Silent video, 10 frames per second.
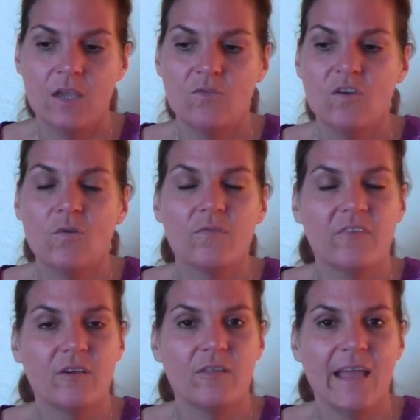you don't
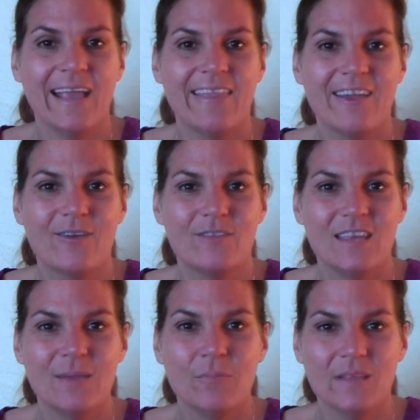feel like they're
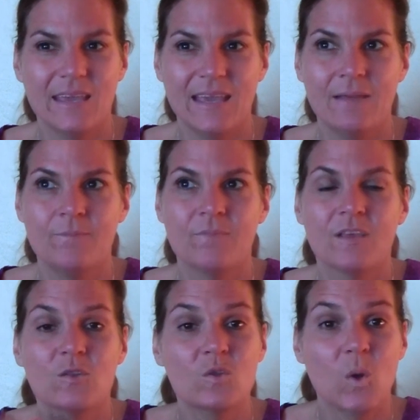deeply
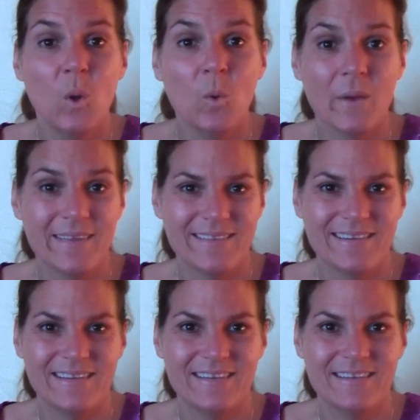soul
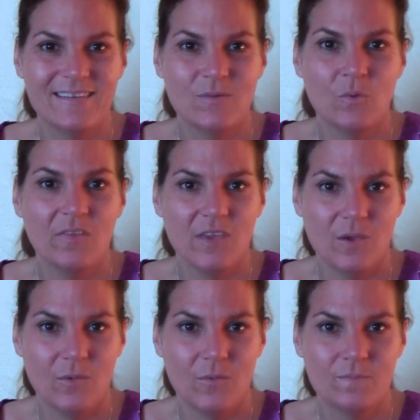resonant with
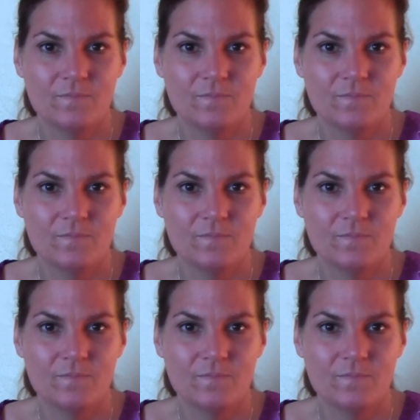you.